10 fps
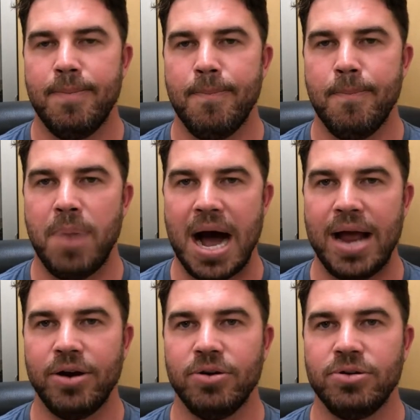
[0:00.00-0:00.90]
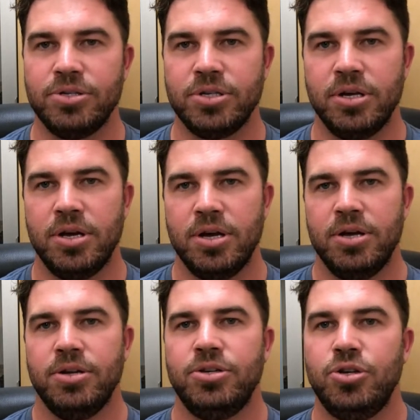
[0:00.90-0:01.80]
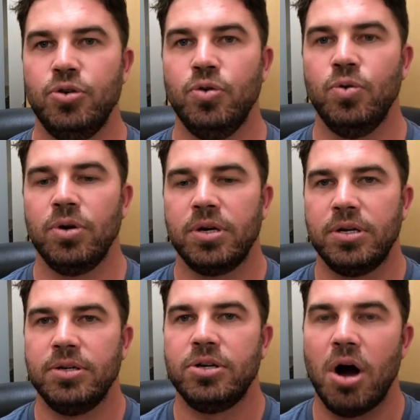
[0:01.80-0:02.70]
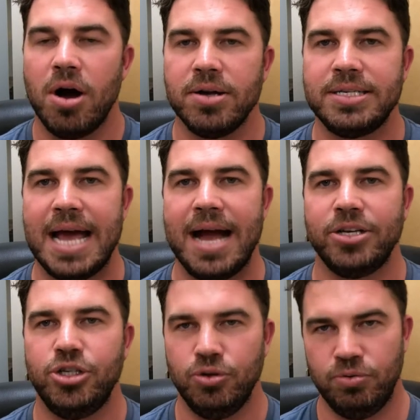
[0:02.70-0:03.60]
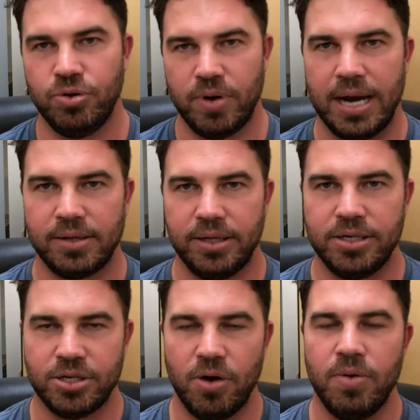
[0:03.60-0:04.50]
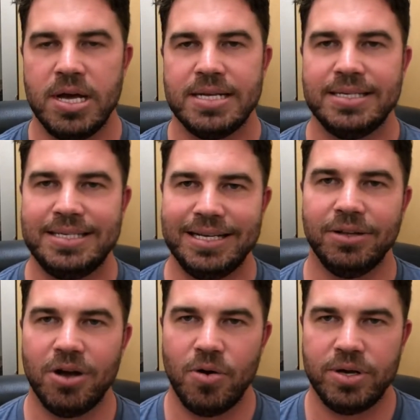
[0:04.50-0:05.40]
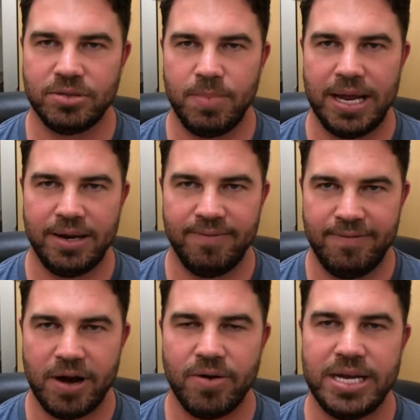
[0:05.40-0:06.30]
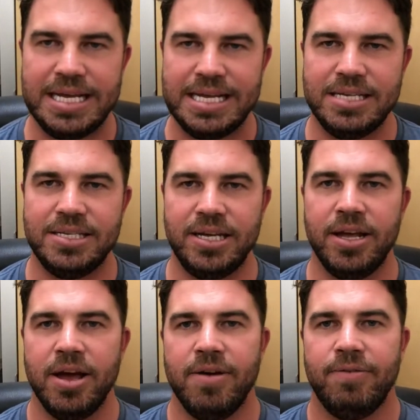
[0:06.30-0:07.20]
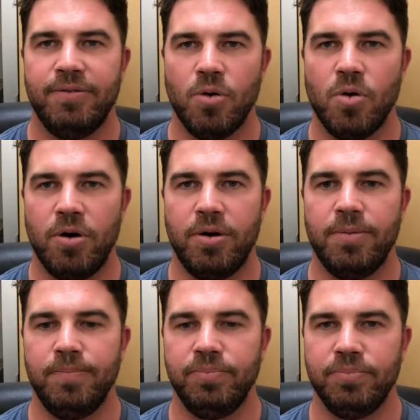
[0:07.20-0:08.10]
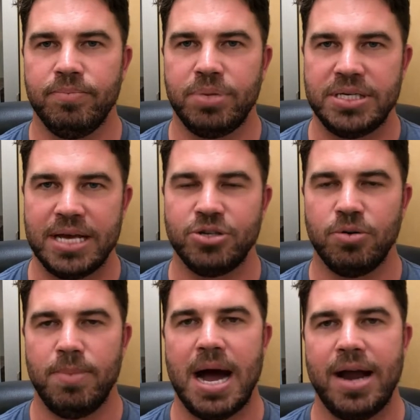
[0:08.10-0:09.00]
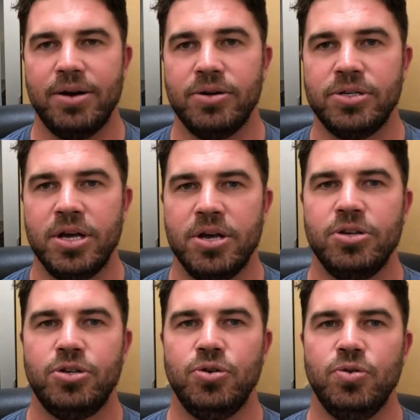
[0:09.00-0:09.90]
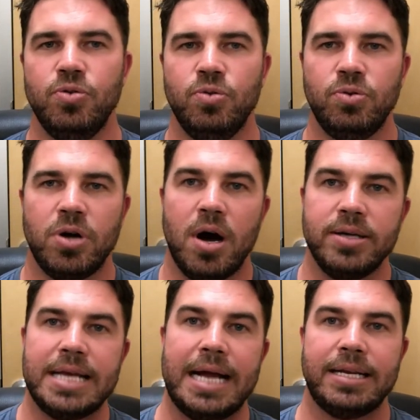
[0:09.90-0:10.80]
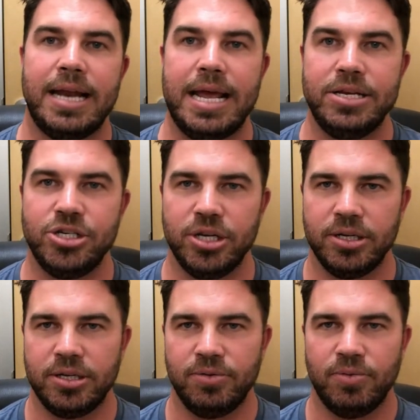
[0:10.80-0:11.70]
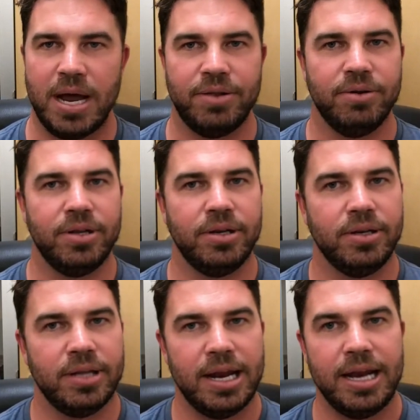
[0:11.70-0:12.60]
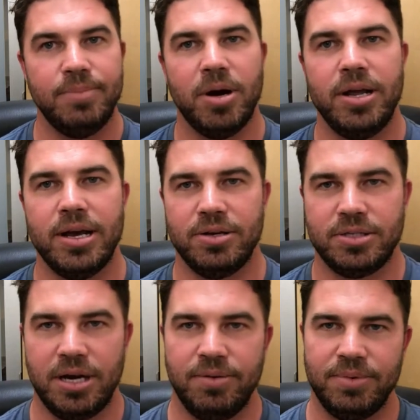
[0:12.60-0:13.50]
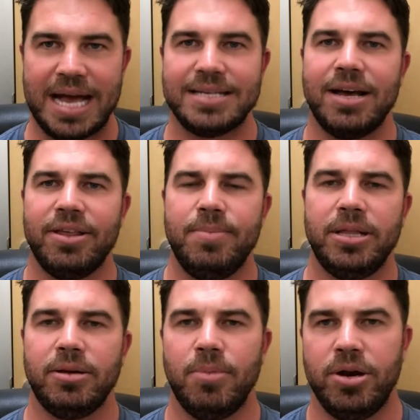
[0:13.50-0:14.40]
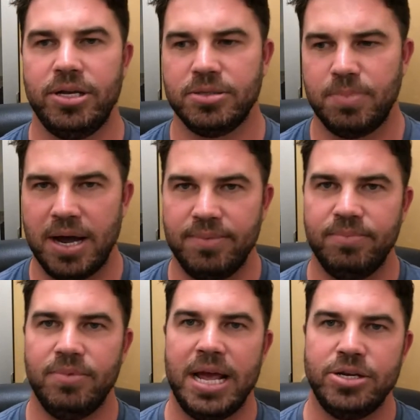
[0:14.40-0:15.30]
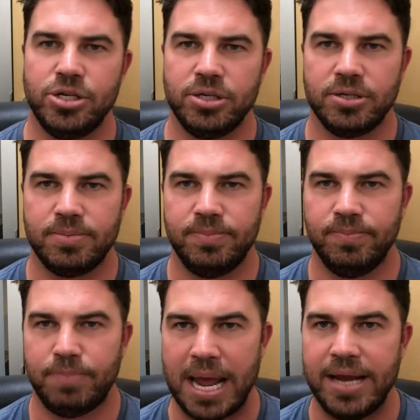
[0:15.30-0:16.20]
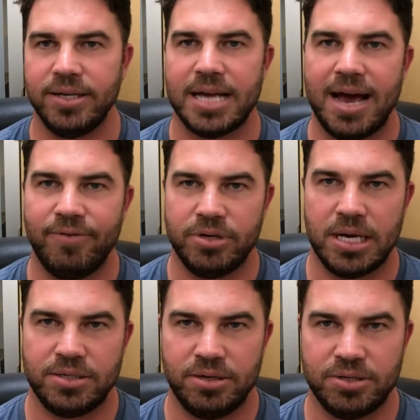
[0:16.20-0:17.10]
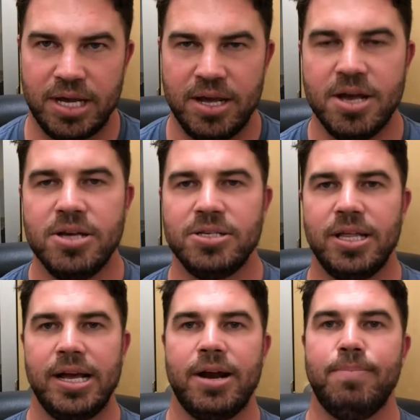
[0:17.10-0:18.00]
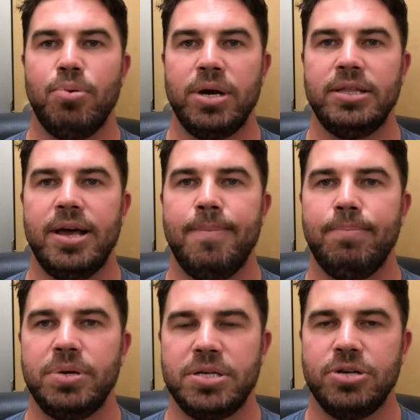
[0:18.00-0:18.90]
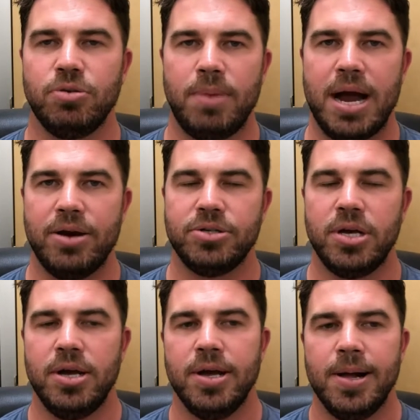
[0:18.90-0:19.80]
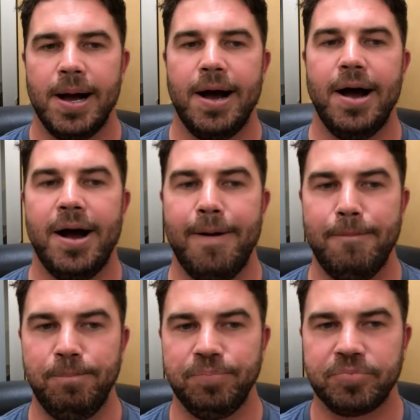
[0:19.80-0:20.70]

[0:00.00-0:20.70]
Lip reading: buyers to contact you directly. So Zillow has made it very easy for potential buyers to contact an agent rather than anybody else. That's how they make their money, is by agents paying to advertise on their site. So they got to bring them potential buyers. I'm